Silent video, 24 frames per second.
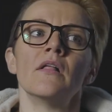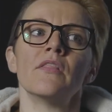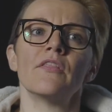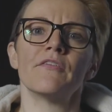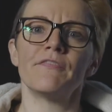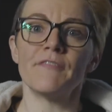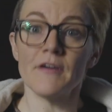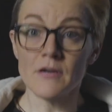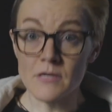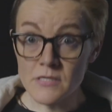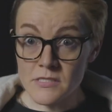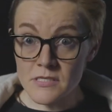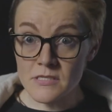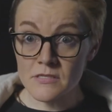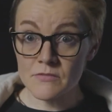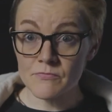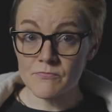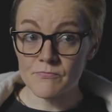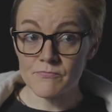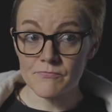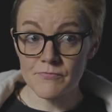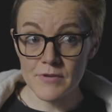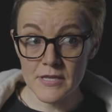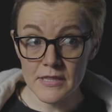The focus is
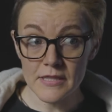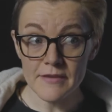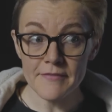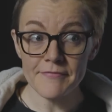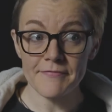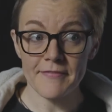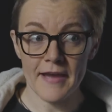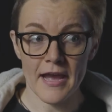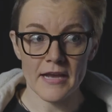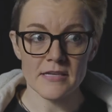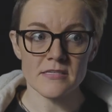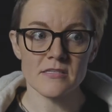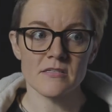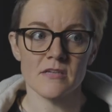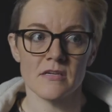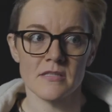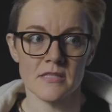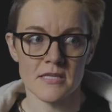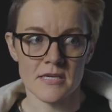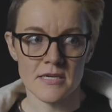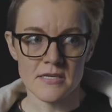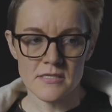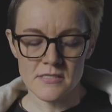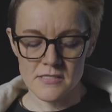really fast
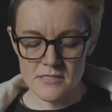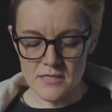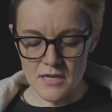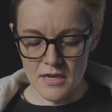on this.